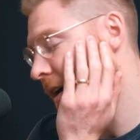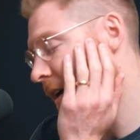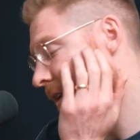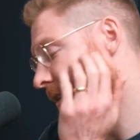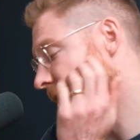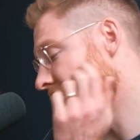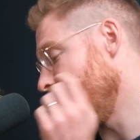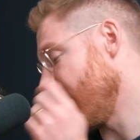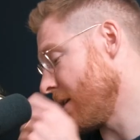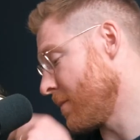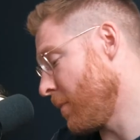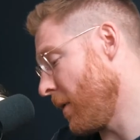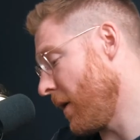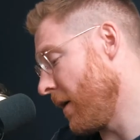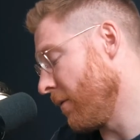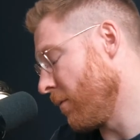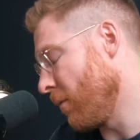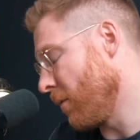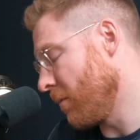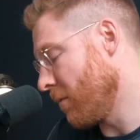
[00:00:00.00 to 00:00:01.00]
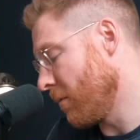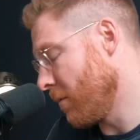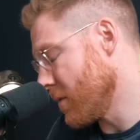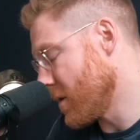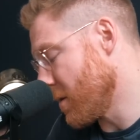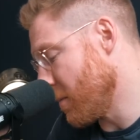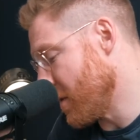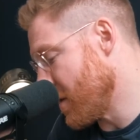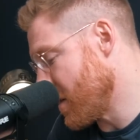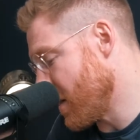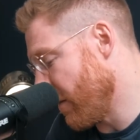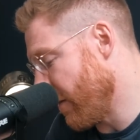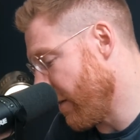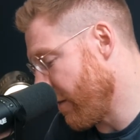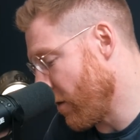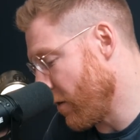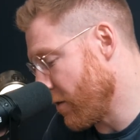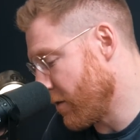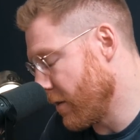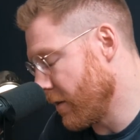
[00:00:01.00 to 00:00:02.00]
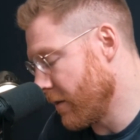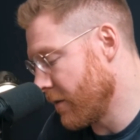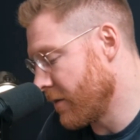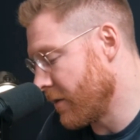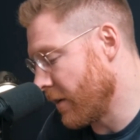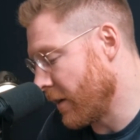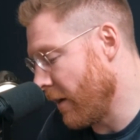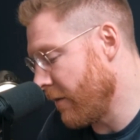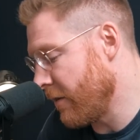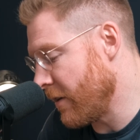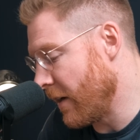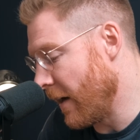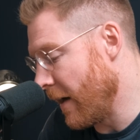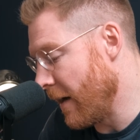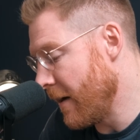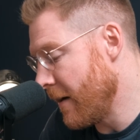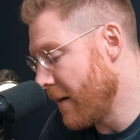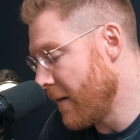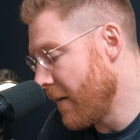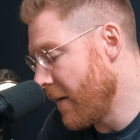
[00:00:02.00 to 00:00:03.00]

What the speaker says: I think that's part of some of the stuff I've got to cover today.